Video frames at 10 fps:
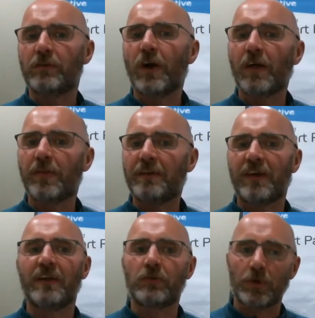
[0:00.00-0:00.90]
Rather, they
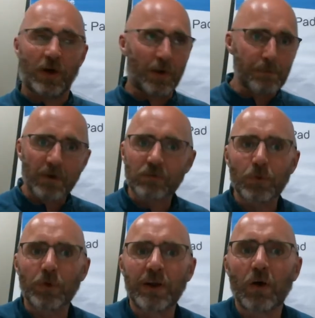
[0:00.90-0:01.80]
tend to occur much
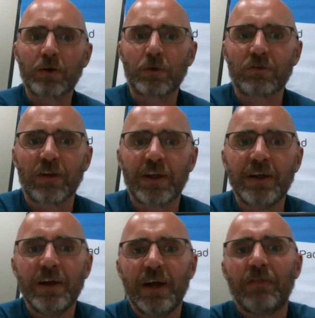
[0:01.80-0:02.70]
more innocuously
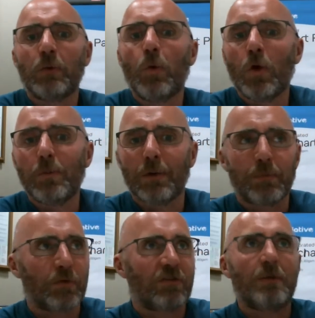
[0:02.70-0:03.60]
in the warm-up
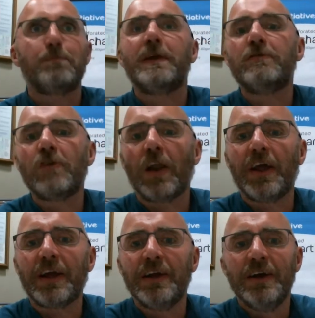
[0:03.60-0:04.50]
or simply
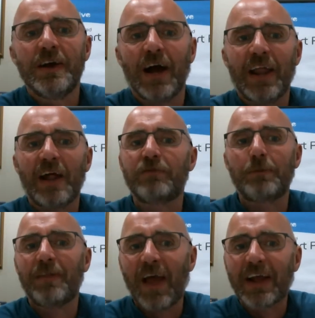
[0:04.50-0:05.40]
running, and
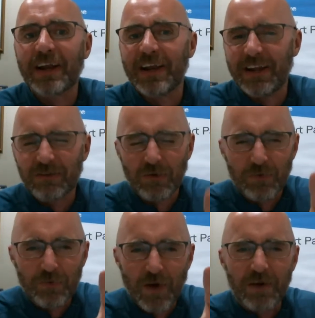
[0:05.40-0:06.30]
inevitably they can lead to
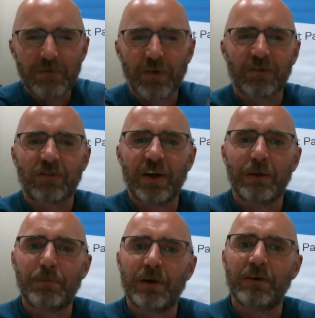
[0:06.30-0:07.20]
very
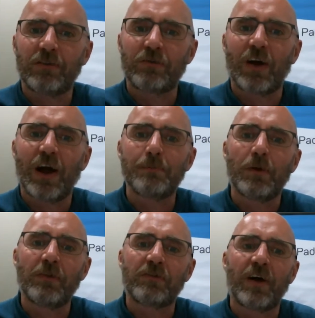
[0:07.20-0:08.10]
frustrating periods of time
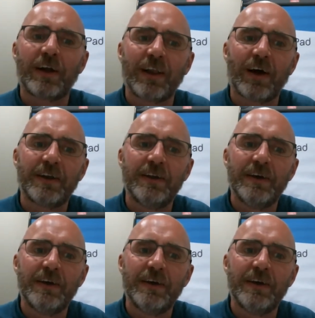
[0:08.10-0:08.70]
on the sideline.